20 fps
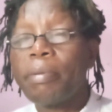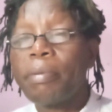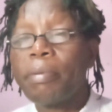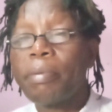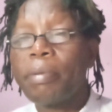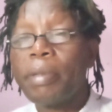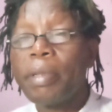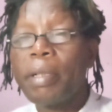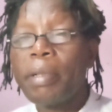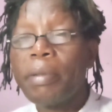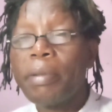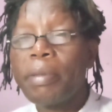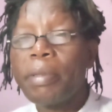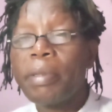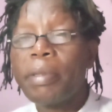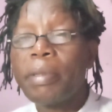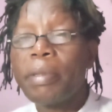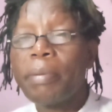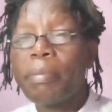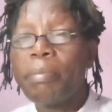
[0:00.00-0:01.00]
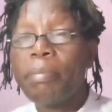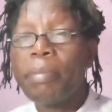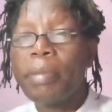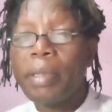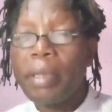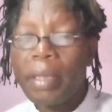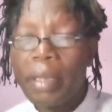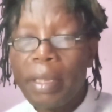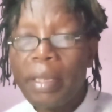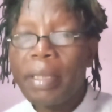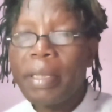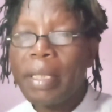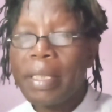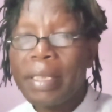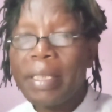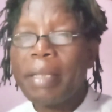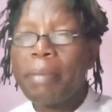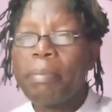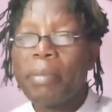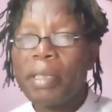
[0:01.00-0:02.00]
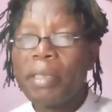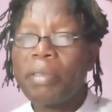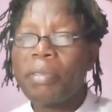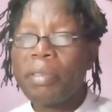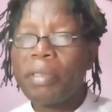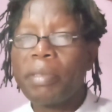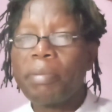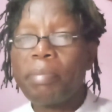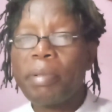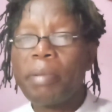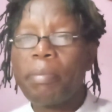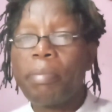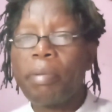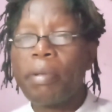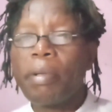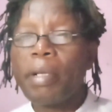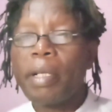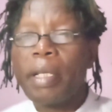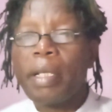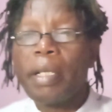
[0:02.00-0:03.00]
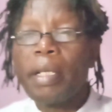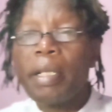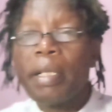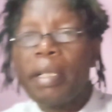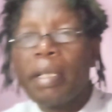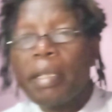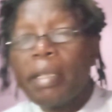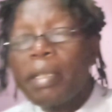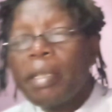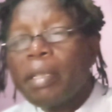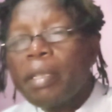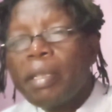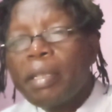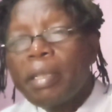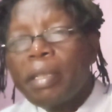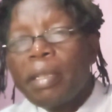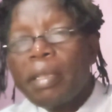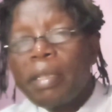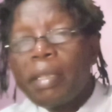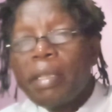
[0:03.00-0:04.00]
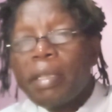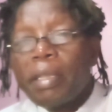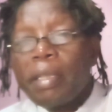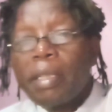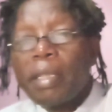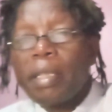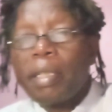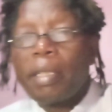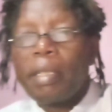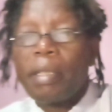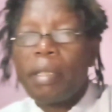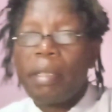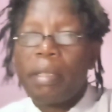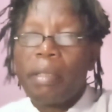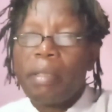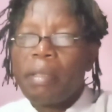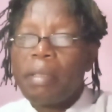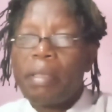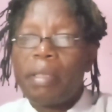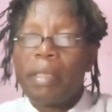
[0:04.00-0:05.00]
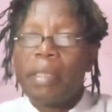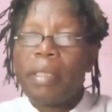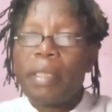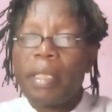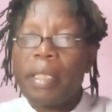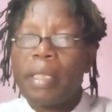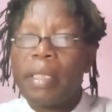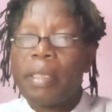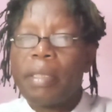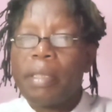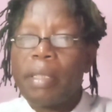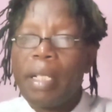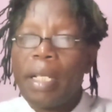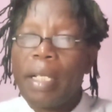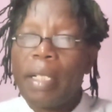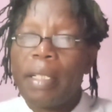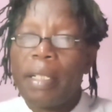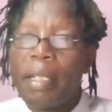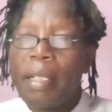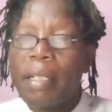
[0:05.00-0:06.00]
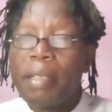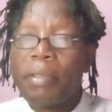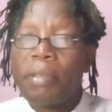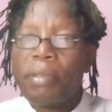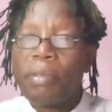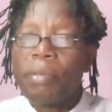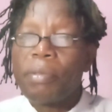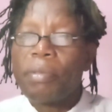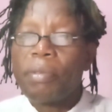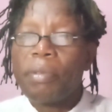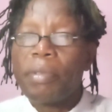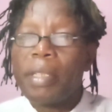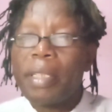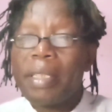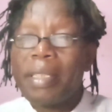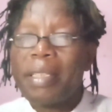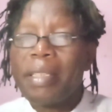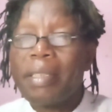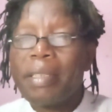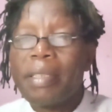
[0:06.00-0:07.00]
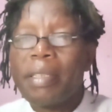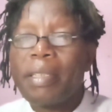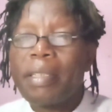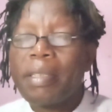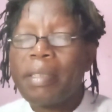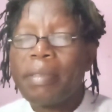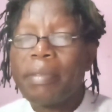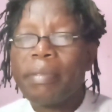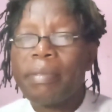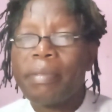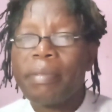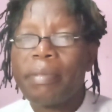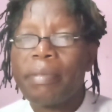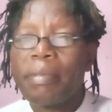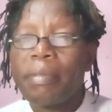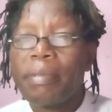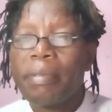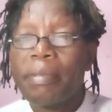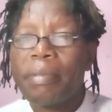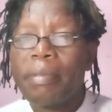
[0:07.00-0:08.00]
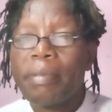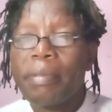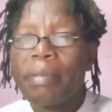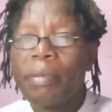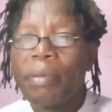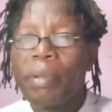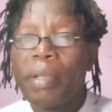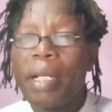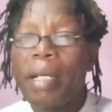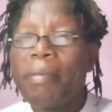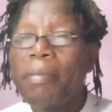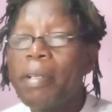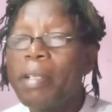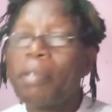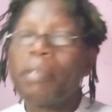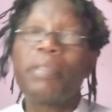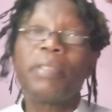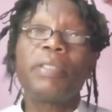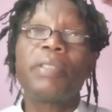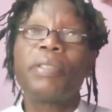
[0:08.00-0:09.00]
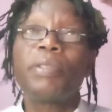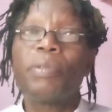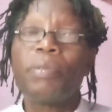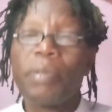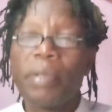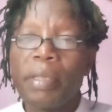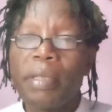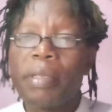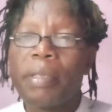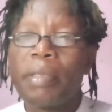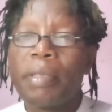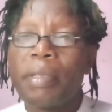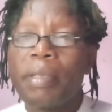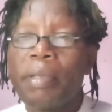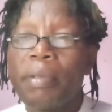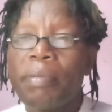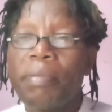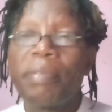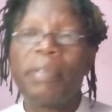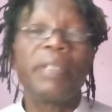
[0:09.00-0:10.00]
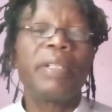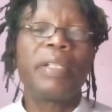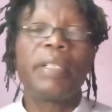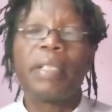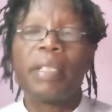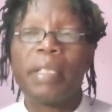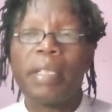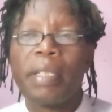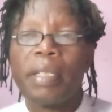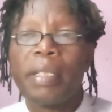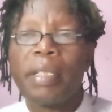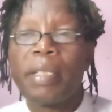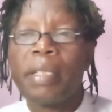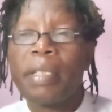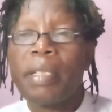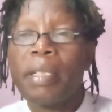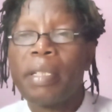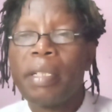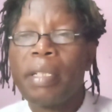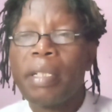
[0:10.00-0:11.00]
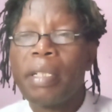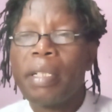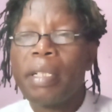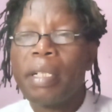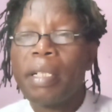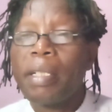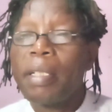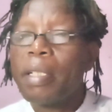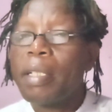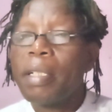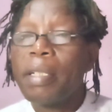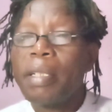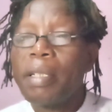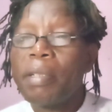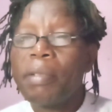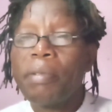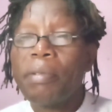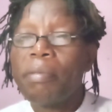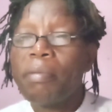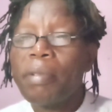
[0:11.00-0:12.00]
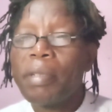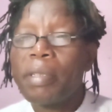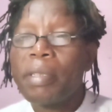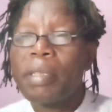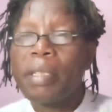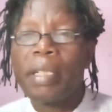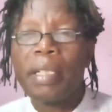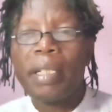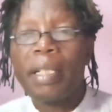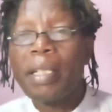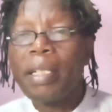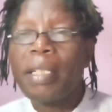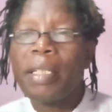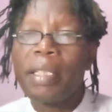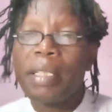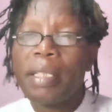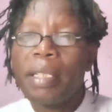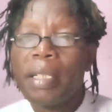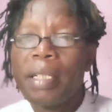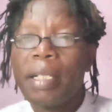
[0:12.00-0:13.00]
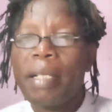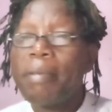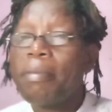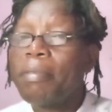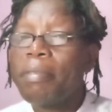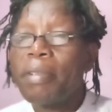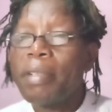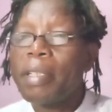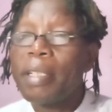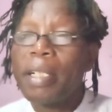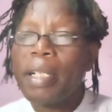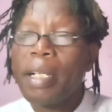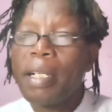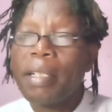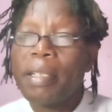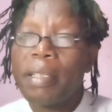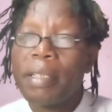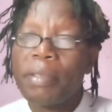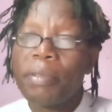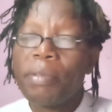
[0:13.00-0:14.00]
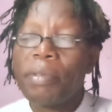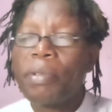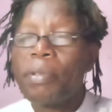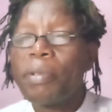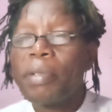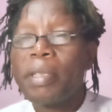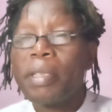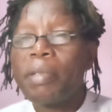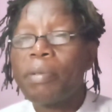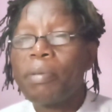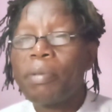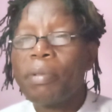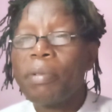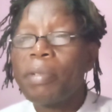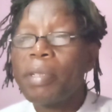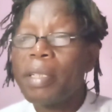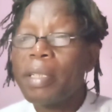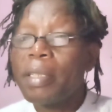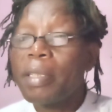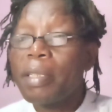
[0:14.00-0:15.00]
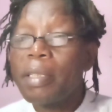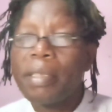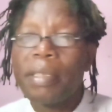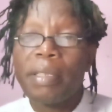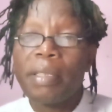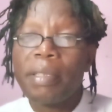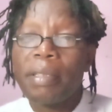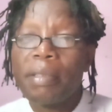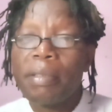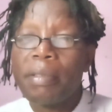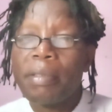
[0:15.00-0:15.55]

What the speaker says: Without these symmetries being broken, then these things like electrons will not exist. We'll have a continuous field, and then the universe and anything, everything else as we know it, will not exist.